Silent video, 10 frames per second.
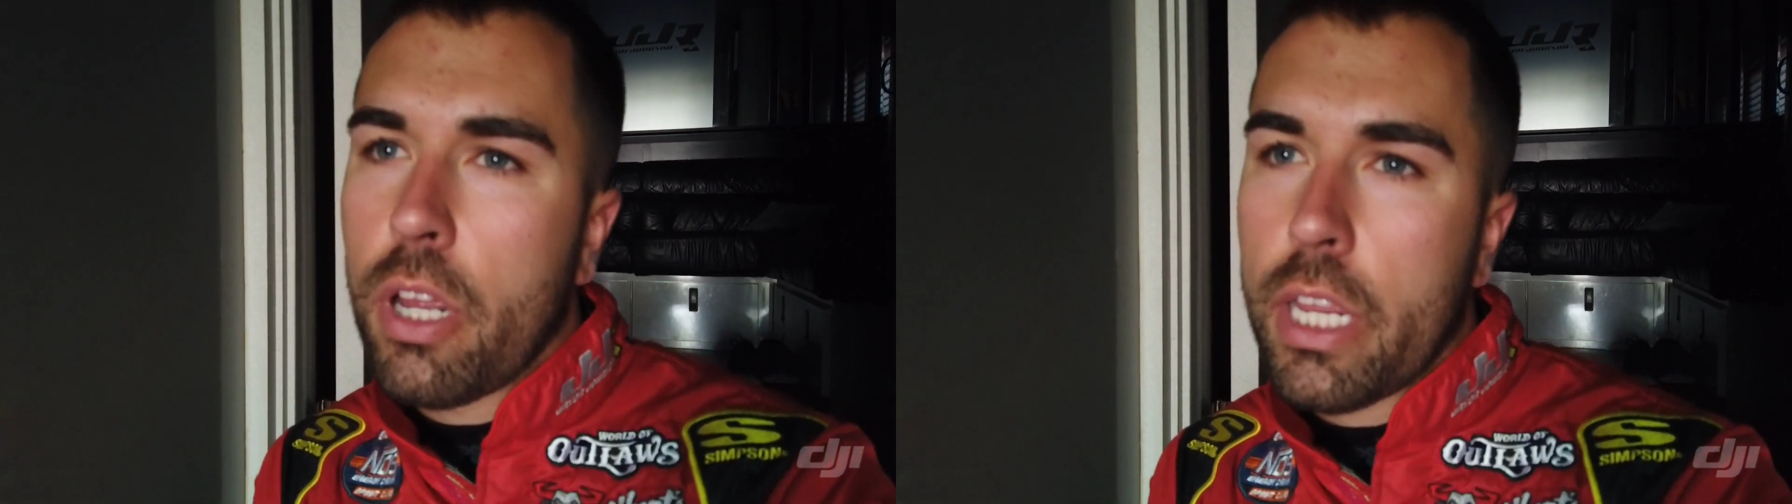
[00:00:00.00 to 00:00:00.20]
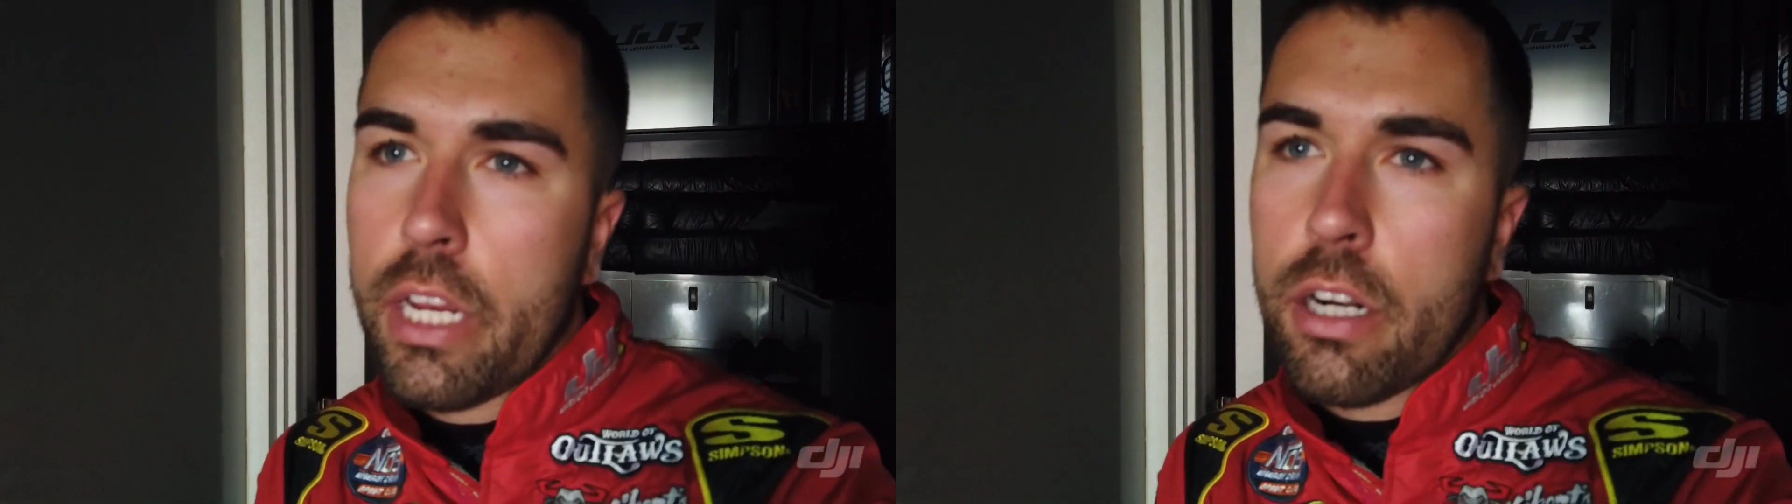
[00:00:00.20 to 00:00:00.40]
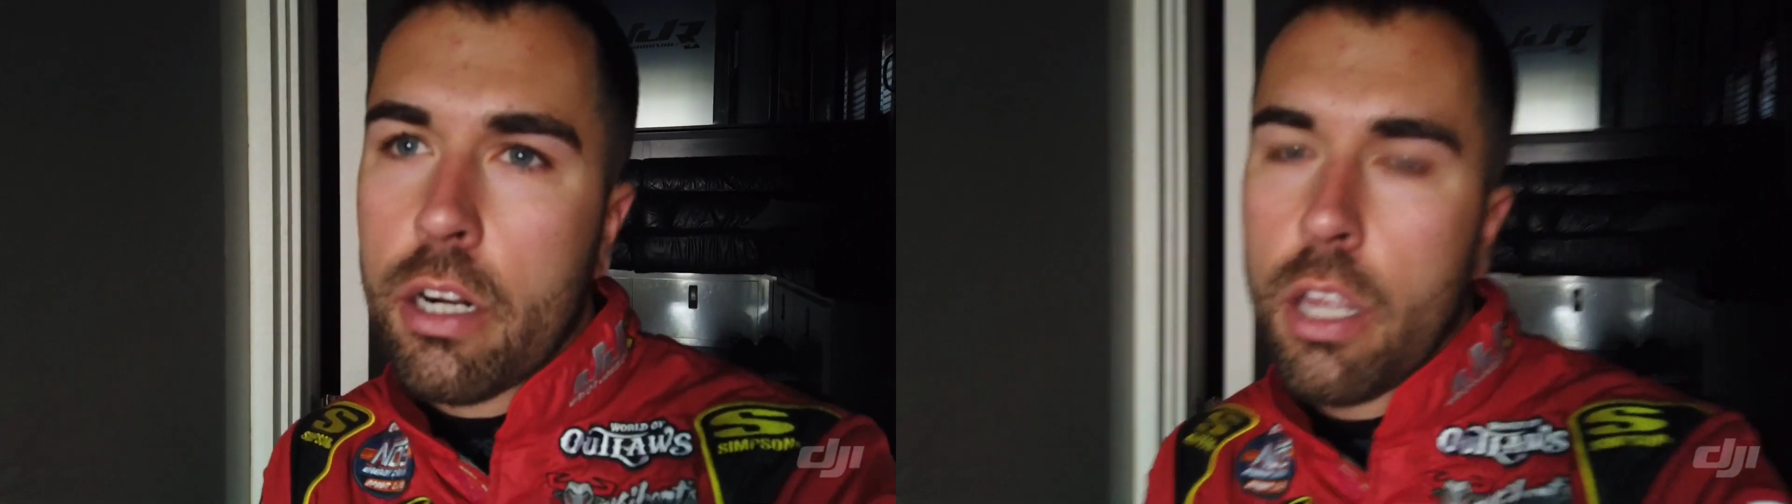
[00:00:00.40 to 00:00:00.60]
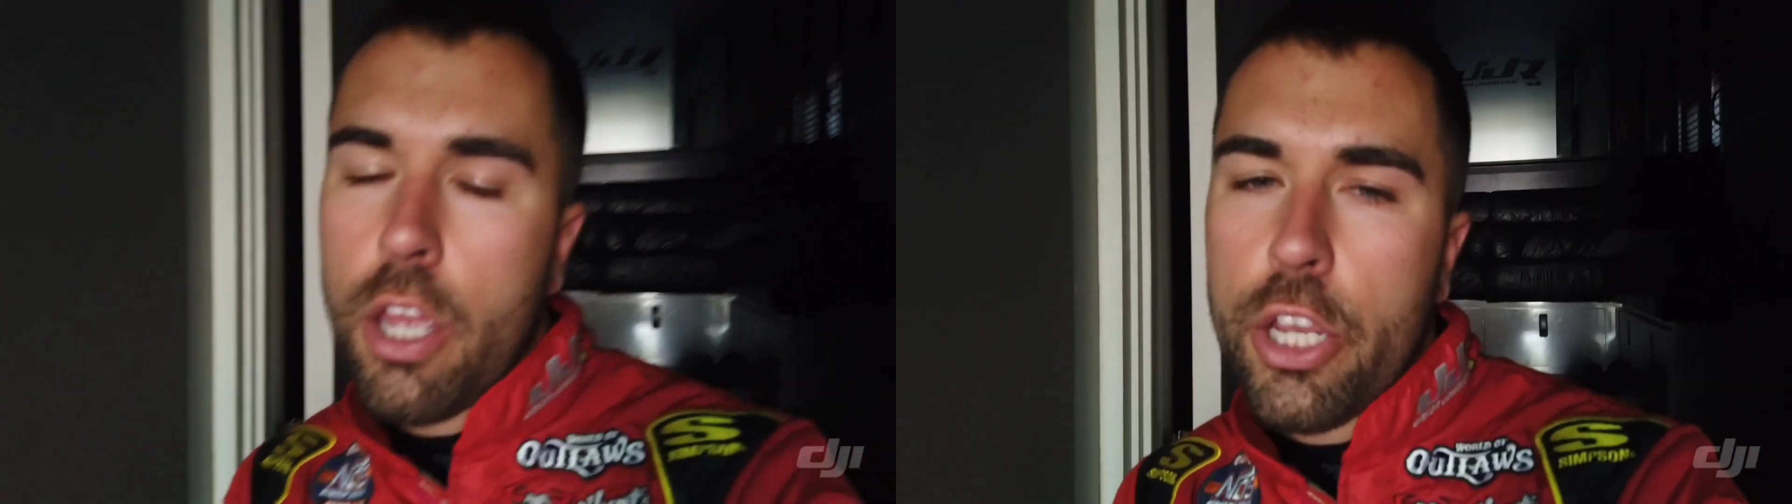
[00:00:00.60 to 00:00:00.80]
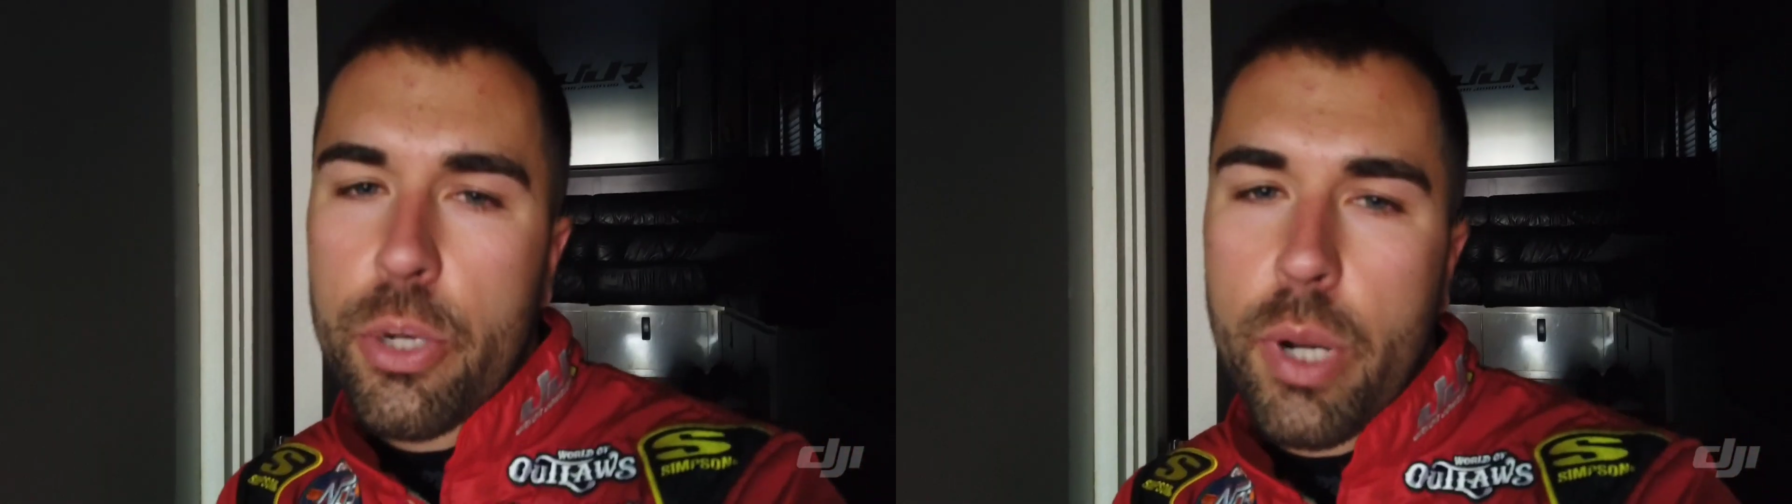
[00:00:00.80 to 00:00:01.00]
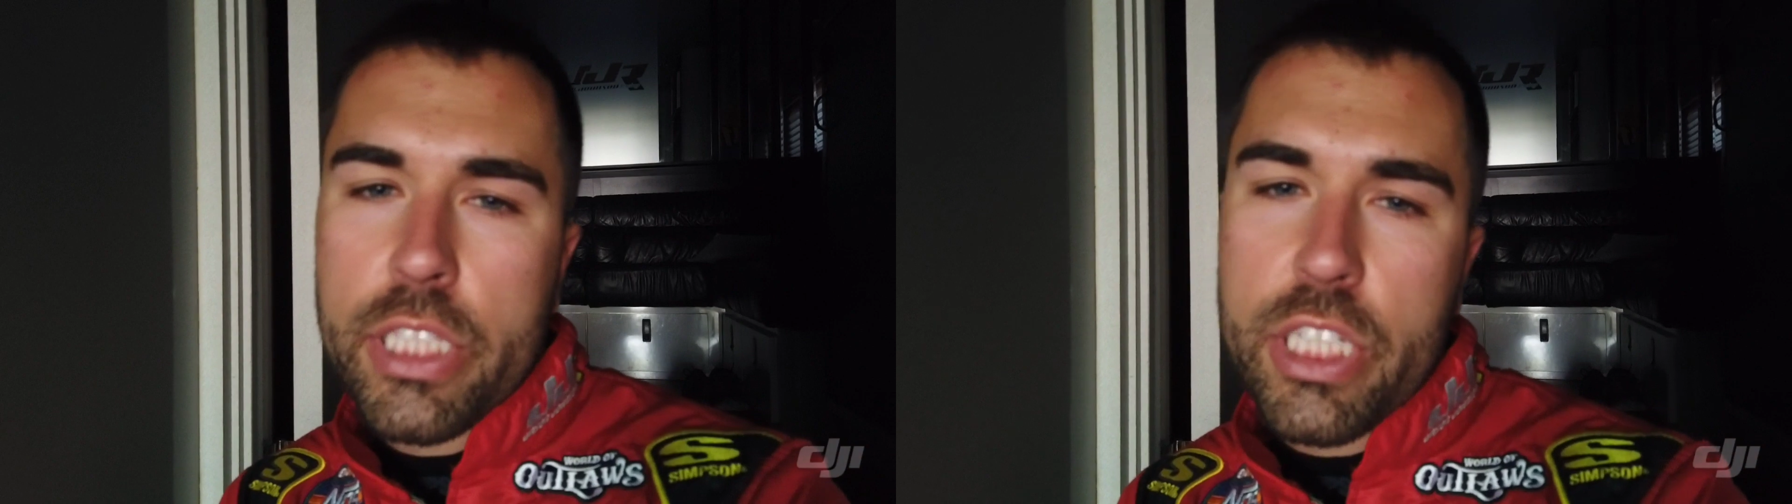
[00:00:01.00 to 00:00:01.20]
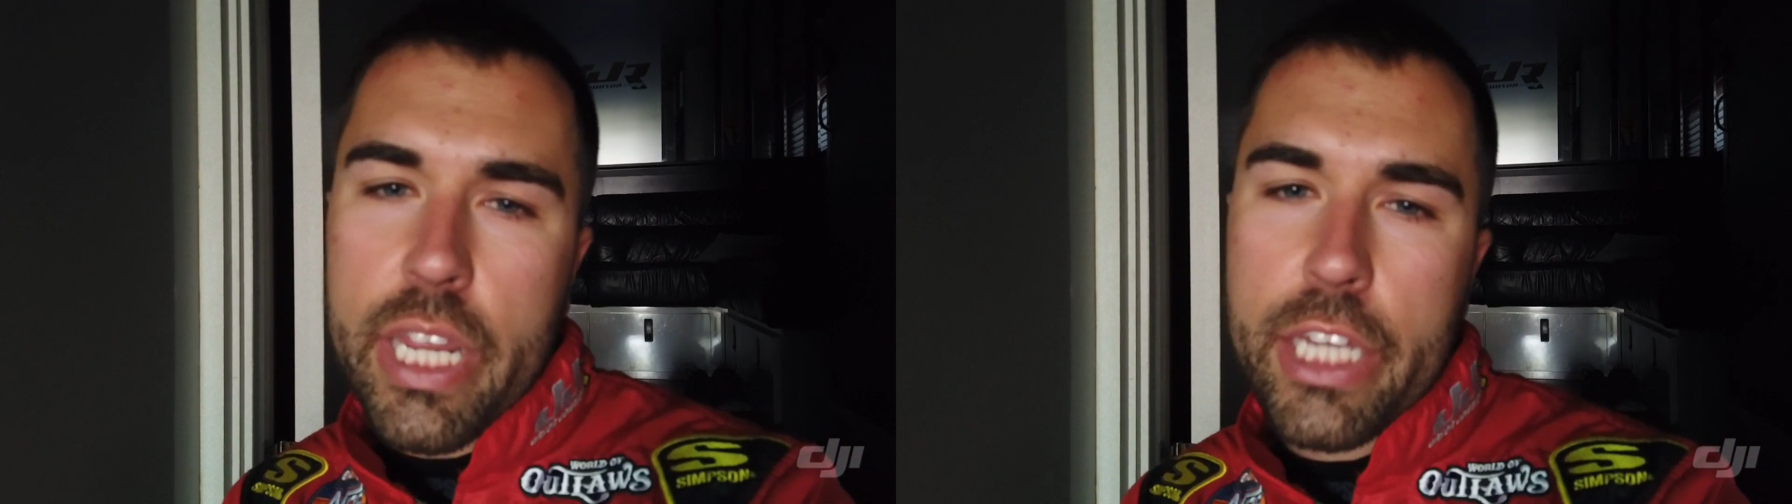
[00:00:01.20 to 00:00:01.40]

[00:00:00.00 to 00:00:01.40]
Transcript: but here you're racing